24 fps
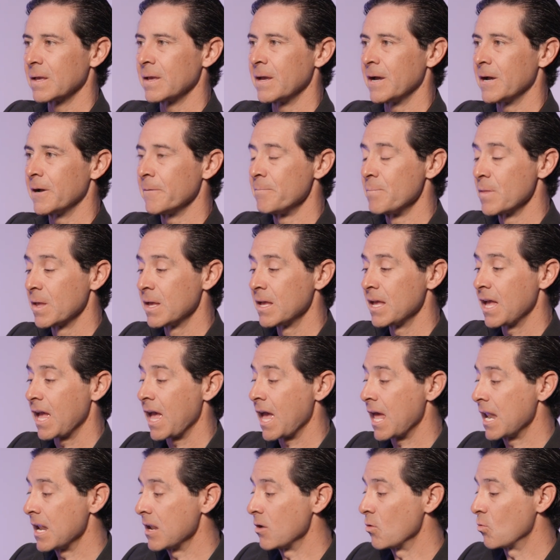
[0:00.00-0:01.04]
Yeah,
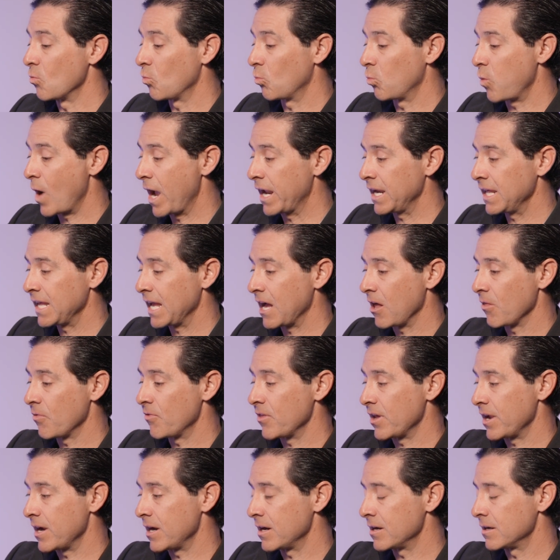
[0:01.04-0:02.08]
and riding out
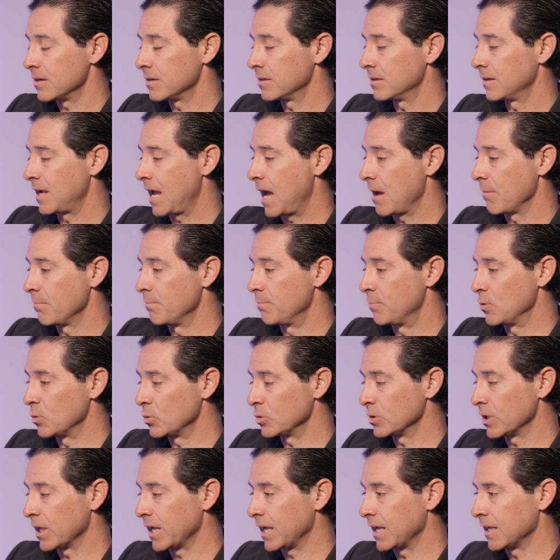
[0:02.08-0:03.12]
there at
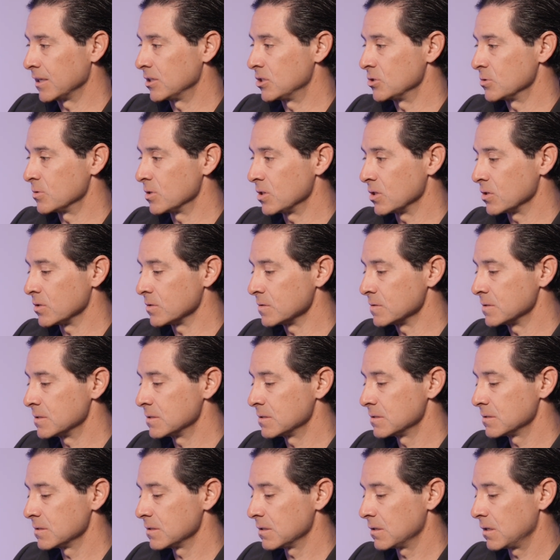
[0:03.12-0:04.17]
Bootleg, doing
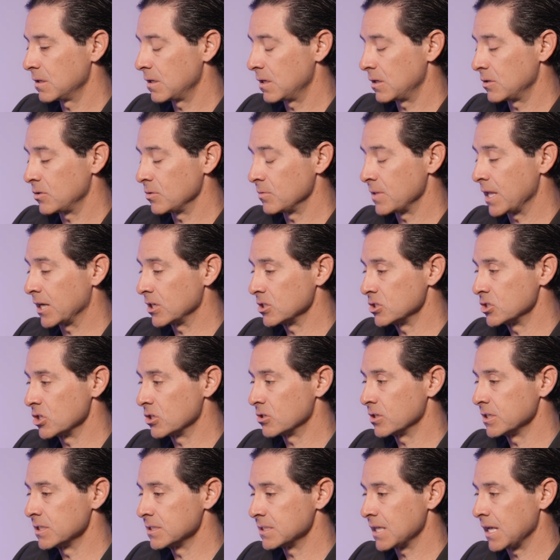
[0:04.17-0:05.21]
that
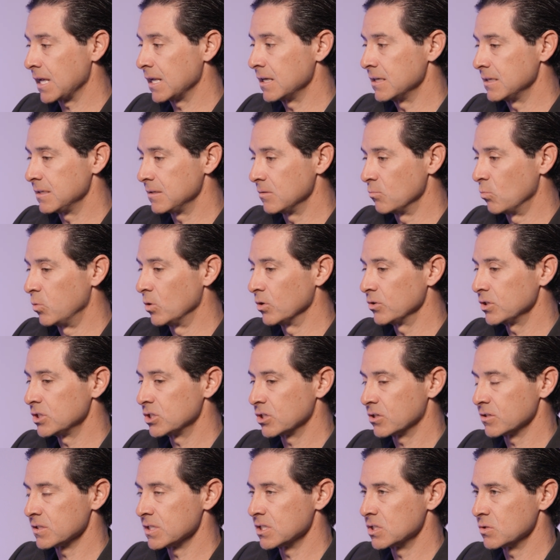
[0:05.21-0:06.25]
endurance, it really
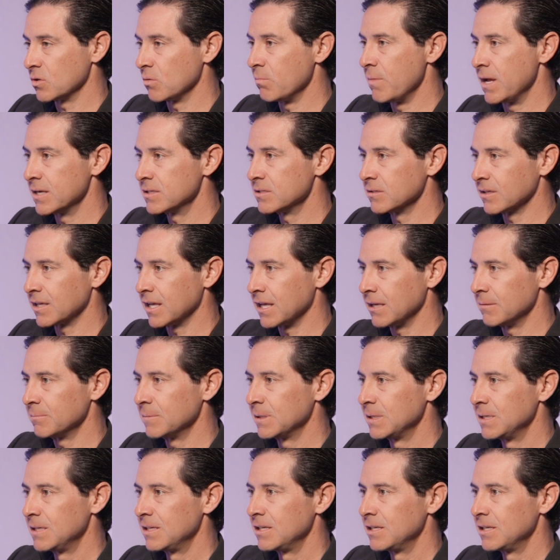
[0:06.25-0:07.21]
turns into a mental game,